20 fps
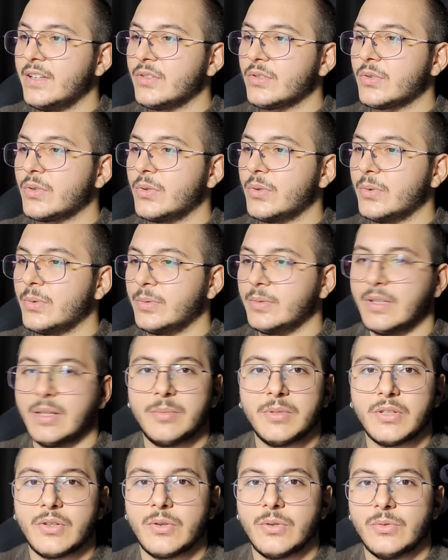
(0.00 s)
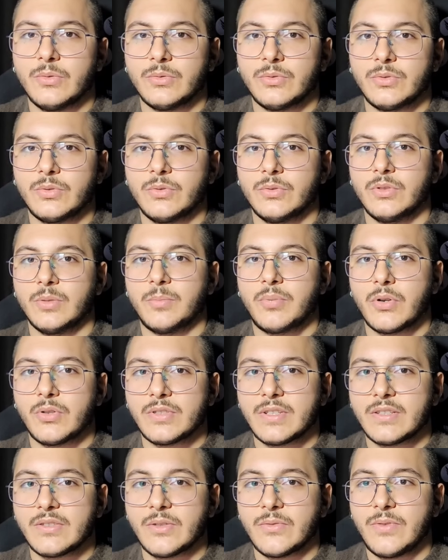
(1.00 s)
So let me go through the
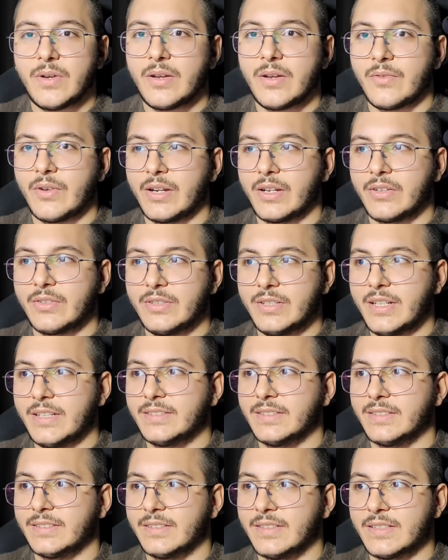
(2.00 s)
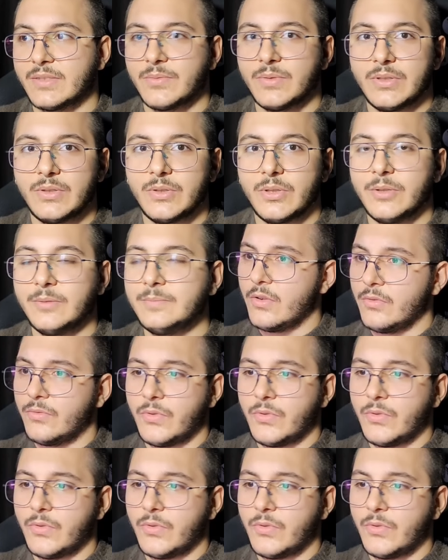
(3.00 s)
process of how I created this video.